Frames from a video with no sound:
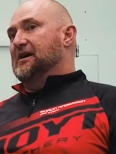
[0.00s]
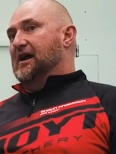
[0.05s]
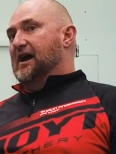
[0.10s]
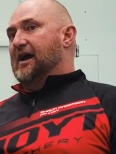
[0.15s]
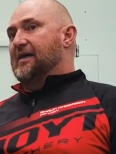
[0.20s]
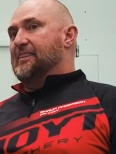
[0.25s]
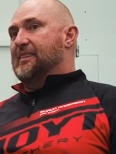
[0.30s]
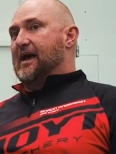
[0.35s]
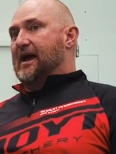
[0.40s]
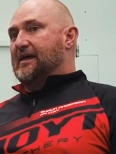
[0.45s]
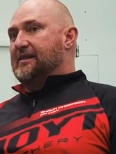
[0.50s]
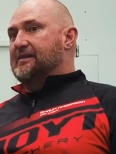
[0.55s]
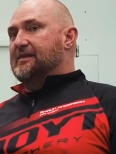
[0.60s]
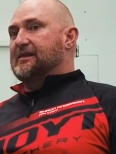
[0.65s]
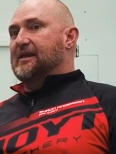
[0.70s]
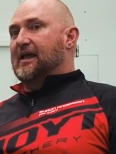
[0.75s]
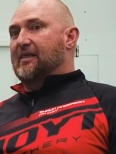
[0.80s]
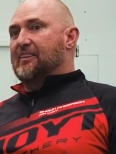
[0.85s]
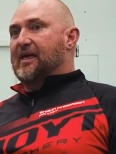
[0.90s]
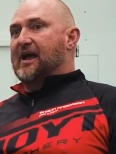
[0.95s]
yeah. And
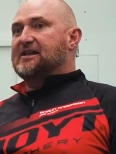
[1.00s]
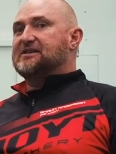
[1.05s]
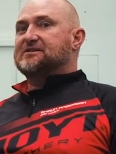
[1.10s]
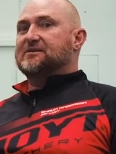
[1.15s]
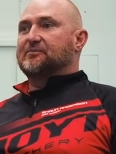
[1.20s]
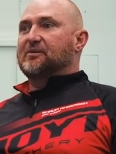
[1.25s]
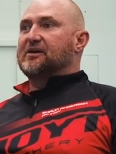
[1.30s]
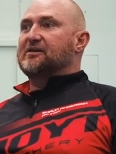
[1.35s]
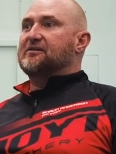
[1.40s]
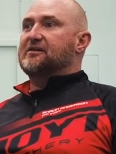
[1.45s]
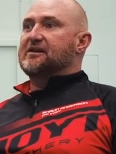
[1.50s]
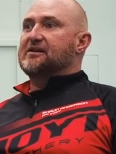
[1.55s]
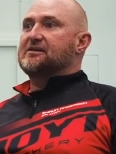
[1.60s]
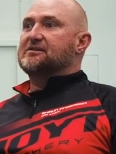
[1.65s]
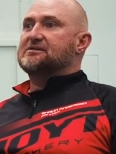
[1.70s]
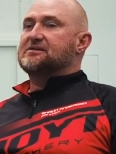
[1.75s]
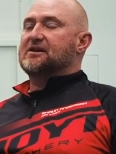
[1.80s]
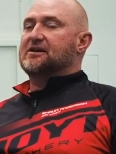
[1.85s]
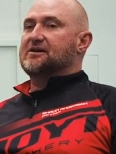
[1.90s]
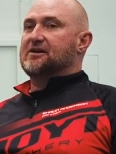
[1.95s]
and and that's the big thing.
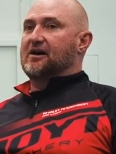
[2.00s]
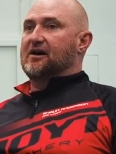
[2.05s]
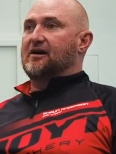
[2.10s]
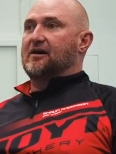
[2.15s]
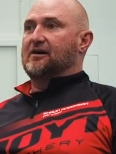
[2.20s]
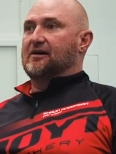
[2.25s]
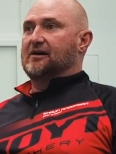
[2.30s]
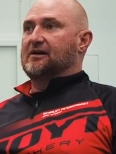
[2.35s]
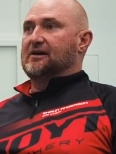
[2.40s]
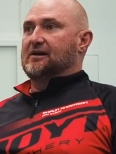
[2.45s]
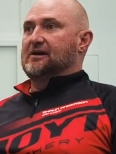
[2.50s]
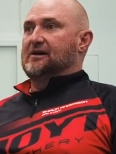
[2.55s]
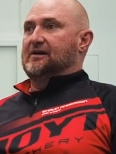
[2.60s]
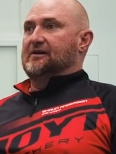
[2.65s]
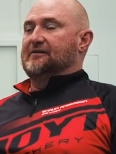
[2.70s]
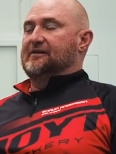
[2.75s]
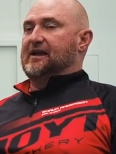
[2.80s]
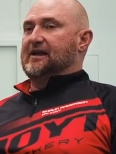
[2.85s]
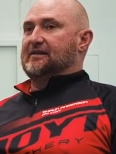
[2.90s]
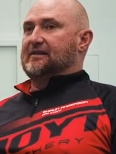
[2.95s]
So yeah,
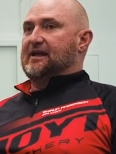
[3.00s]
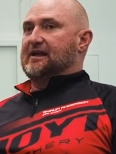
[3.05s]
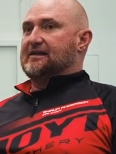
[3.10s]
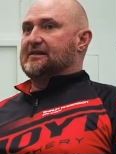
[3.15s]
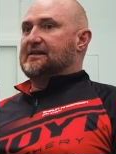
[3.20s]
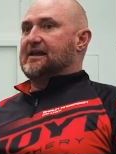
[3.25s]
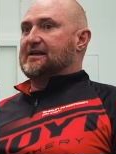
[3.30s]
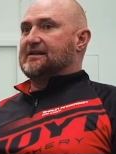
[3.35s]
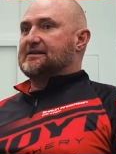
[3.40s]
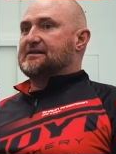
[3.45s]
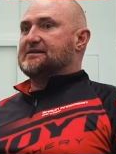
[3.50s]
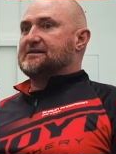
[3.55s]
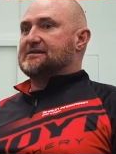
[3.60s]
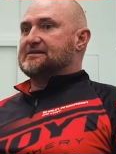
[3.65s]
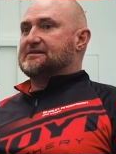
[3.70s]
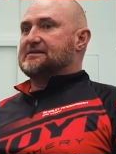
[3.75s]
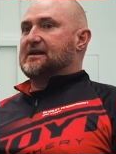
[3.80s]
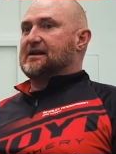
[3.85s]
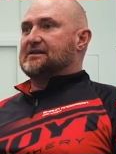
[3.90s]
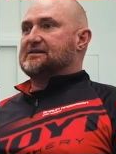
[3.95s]
that that
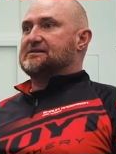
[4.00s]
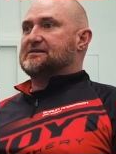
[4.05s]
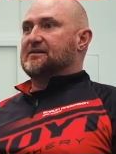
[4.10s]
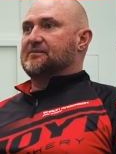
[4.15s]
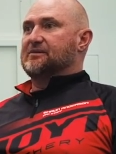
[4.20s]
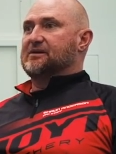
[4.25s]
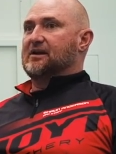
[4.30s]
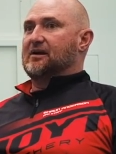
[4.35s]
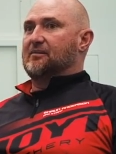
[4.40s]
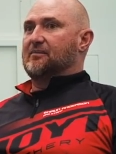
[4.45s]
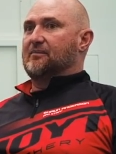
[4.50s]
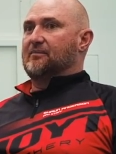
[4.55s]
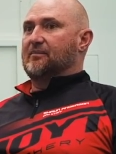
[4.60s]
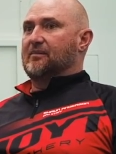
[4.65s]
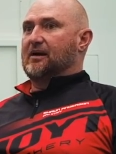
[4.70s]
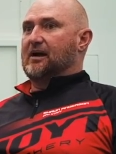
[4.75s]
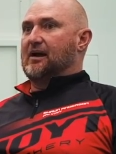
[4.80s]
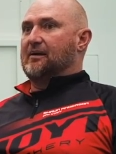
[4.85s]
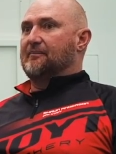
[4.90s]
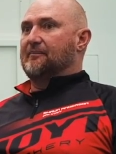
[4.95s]
that's that's something I'm
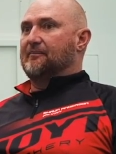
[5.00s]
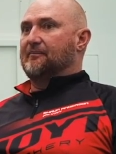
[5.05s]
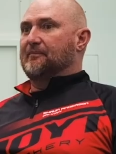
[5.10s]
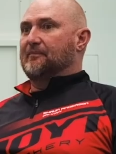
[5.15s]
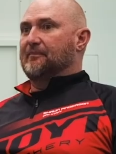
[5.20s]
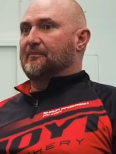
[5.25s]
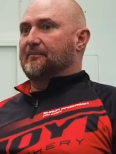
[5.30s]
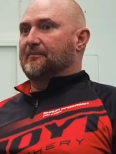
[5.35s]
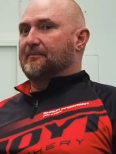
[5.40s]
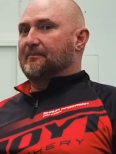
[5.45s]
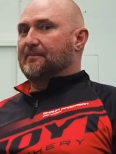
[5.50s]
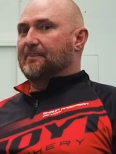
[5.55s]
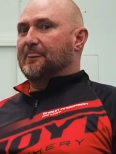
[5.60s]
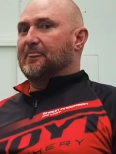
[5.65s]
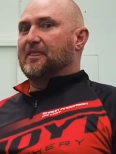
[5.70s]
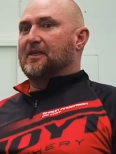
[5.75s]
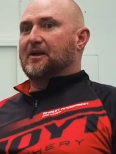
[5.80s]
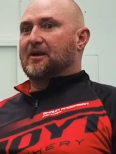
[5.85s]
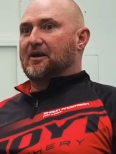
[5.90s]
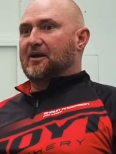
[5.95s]
I'm
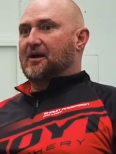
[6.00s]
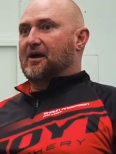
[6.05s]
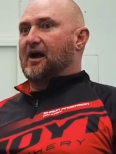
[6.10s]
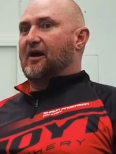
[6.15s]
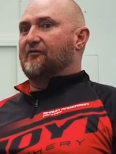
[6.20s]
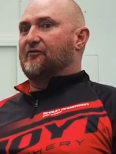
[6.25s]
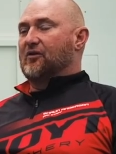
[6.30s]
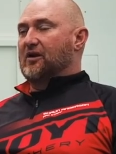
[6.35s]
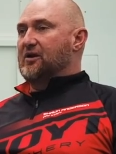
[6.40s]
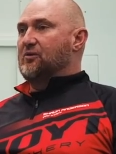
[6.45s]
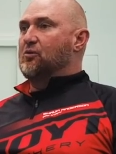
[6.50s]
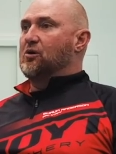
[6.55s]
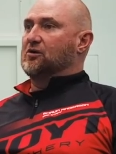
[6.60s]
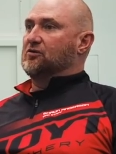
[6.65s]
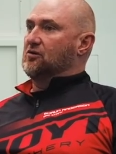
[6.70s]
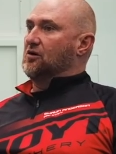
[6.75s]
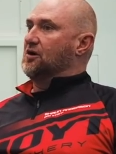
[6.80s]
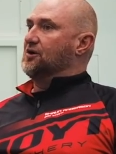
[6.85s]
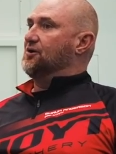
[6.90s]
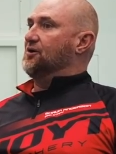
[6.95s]
I've really
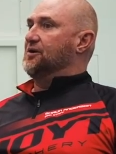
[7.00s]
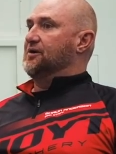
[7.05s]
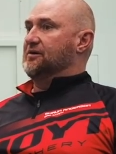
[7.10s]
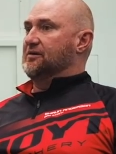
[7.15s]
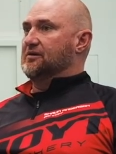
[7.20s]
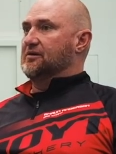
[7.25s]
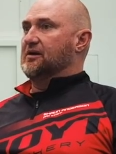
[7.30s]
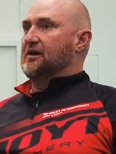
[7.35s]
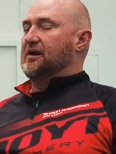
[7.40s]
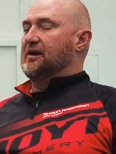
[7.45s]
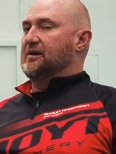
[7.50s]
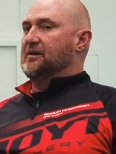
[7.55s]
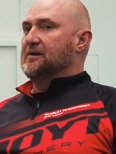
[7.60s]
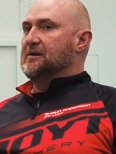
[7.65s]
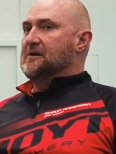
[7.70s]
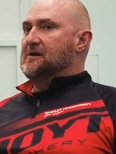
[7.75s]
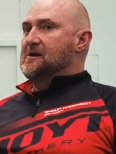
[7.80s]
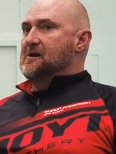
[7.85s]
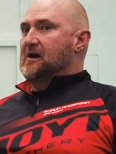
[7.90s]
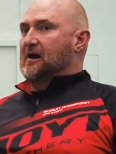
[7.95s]
worked hard on, and
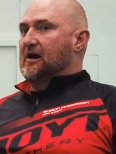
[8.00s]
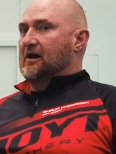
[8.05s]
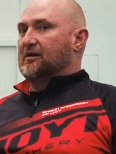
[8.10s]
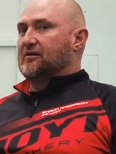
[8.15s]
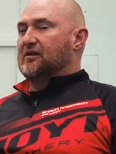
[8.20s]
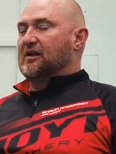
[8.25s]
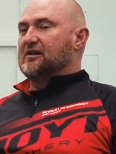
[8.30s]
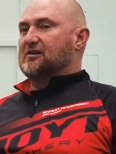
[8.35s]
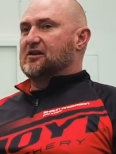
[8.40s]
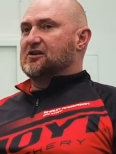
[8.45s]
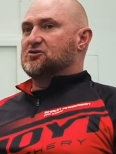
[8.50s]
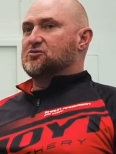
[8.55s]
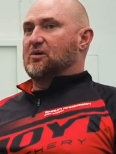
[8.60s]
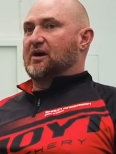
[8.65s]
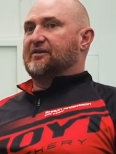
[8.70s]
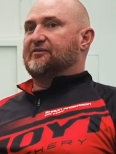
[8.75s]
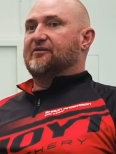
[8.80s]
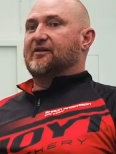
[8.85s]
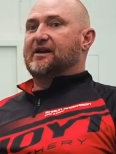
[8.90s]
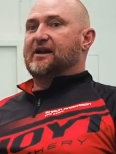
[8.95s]
it's
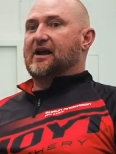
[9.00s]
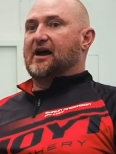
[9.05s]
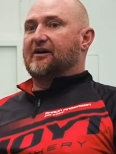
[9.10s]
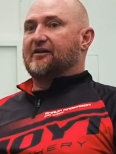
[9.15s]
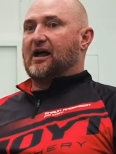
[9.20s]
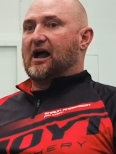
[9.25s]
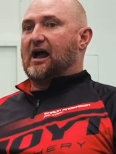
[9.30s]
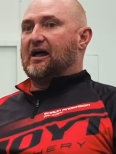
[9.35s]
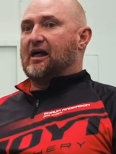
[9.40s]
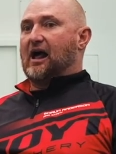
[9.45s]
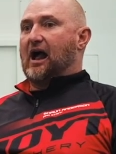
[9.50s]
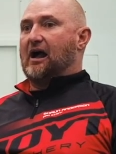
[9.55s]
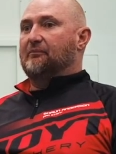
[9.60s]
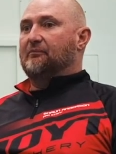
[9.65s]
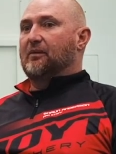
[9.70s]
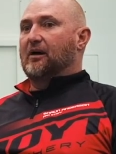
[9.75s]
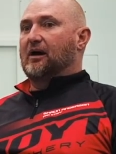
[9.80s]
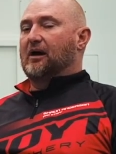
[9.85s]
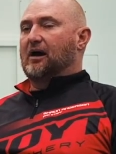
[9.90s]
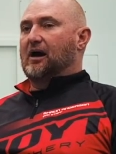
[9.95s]
quite funny. I, I
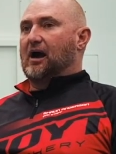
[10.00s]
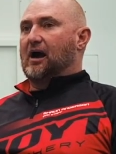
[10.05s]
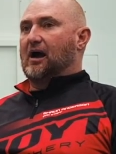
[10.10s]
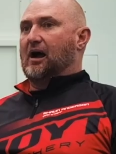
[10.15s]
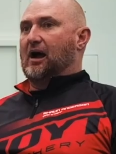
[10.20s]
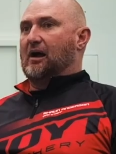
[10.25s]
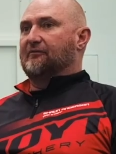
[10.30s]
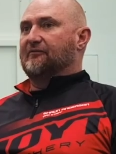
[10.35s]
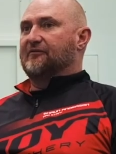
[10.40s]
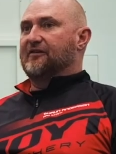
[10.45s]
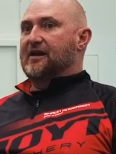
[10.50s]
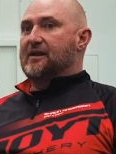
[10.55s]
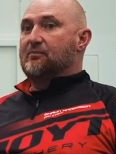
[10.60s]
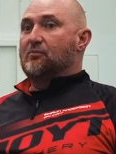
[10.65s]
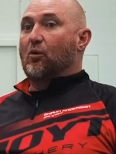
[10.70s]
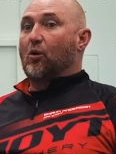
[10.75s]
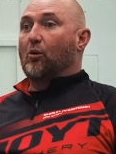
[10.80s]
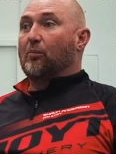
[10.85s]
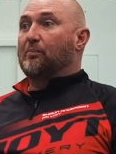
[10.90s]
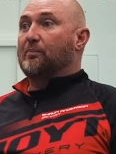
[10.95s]
I'm, I'm feeling
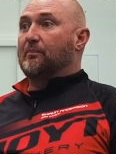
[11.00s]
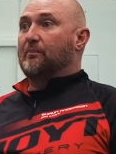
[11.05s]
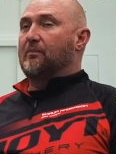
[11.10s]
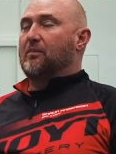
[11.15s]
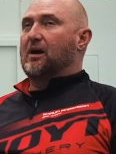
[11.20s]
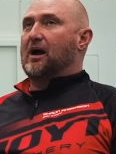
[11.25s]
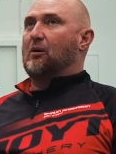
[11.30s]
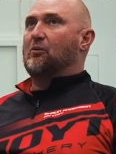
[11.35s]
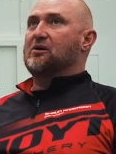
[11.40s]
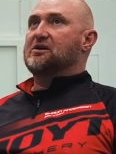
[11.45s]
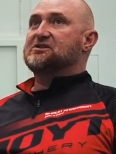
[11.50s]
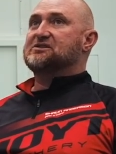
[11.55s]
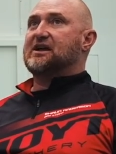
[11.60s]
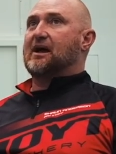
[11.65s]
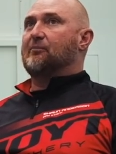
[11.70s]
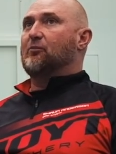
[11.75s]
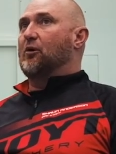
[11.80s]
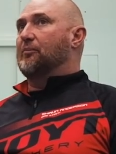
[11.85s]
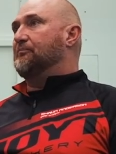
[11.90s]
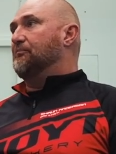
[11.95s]
more I wouldn't say
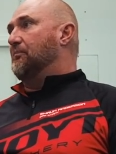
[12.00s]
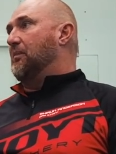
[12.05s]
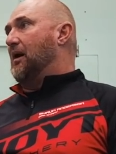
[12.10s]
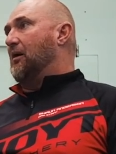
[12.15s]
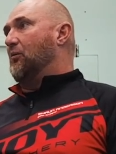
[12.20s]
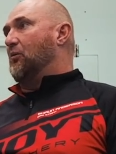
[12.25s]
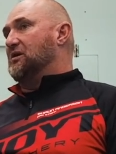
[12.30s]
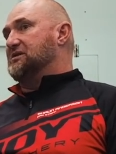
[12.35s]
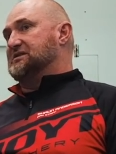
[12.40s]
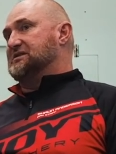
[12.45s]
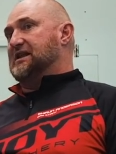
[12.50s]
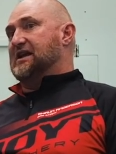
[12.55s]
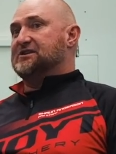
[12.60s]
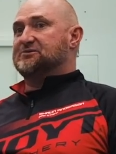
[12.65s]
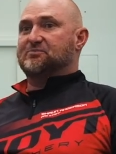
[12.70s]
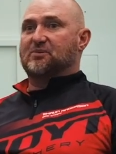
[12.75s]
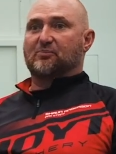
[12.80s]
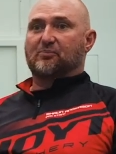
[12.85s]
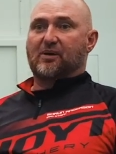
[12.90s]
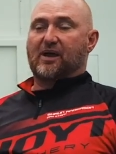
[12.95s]
I'm not, I was less
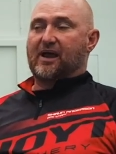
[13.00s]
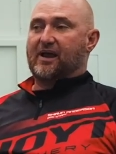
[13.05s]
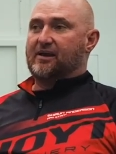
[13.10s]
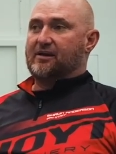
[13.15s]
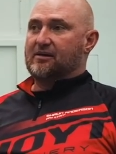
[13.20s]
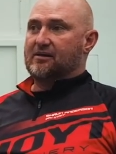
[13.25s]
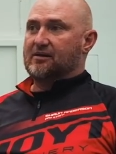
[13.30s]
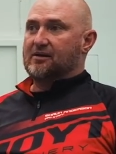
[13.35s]
prepared,